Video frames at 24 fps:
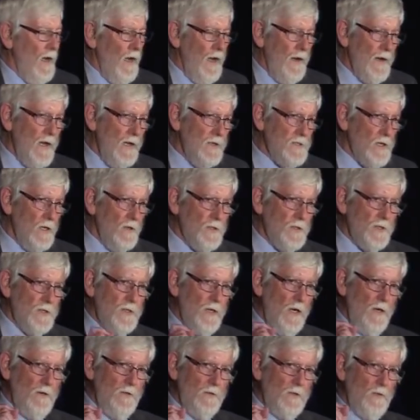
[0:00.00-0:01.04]
And as I'll
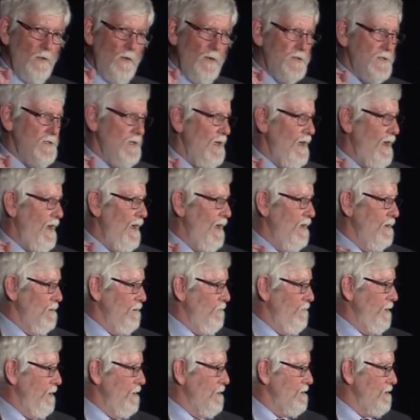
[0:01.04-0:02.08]
show you towards the end
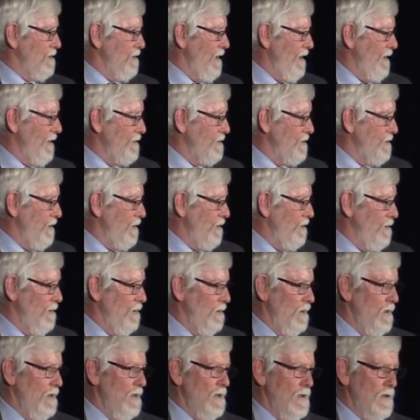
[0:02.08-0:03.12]
of this lecture,
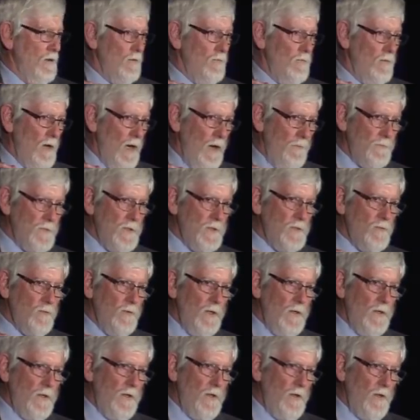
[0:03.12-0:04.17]
ruptures
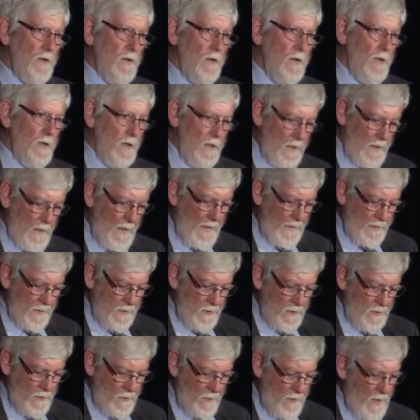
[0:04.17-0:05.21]
will occur at
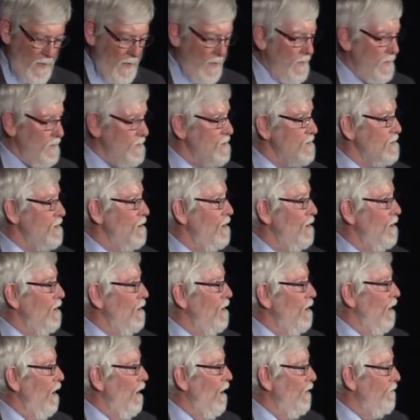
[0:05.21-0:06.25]
strains
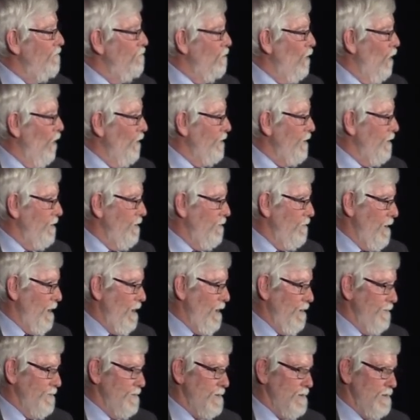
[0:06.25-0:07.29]
of more than
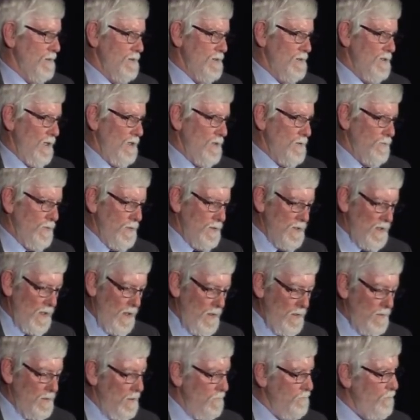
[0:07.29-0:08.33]
around
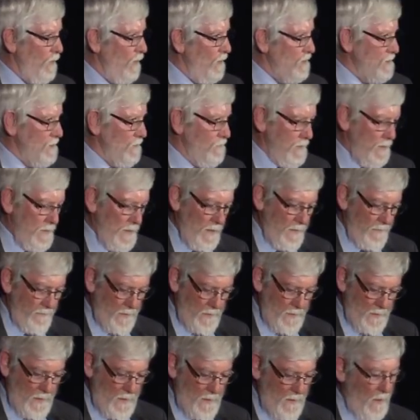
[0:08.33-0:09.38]
6%, and possibly
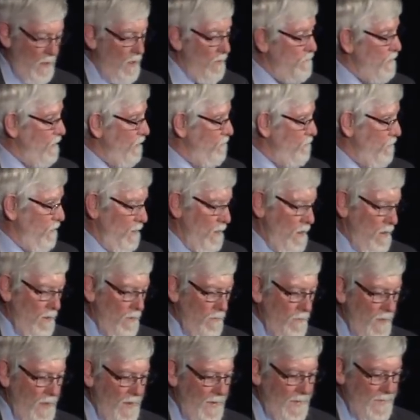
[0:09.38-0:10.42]
even a bit
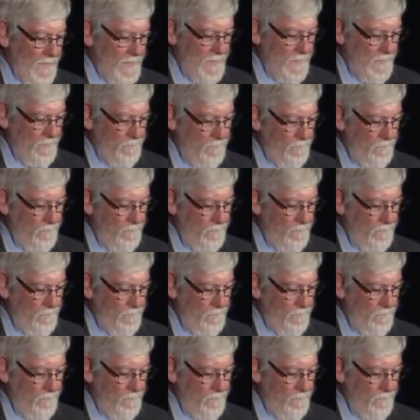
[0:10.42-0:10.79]
below that.